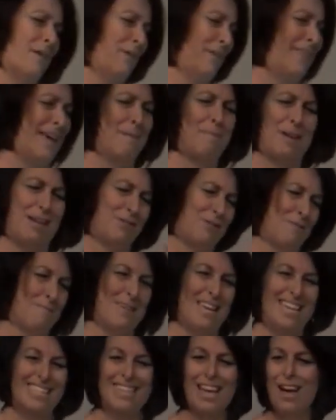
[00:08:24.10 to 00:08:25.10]
not that picture
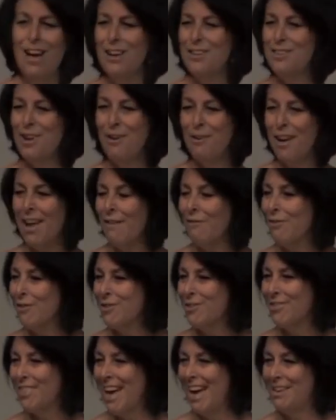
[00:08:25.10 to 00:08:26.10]
they used." Don't ever
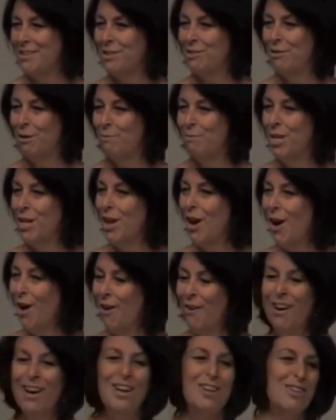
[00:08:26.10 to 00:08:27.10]
do that to them. You
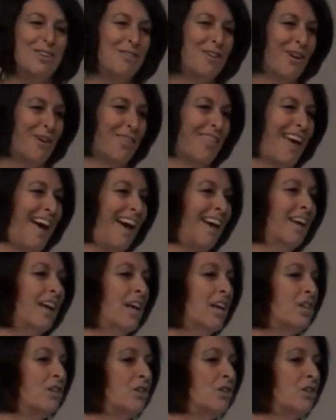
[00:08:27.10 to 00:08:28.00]
know that.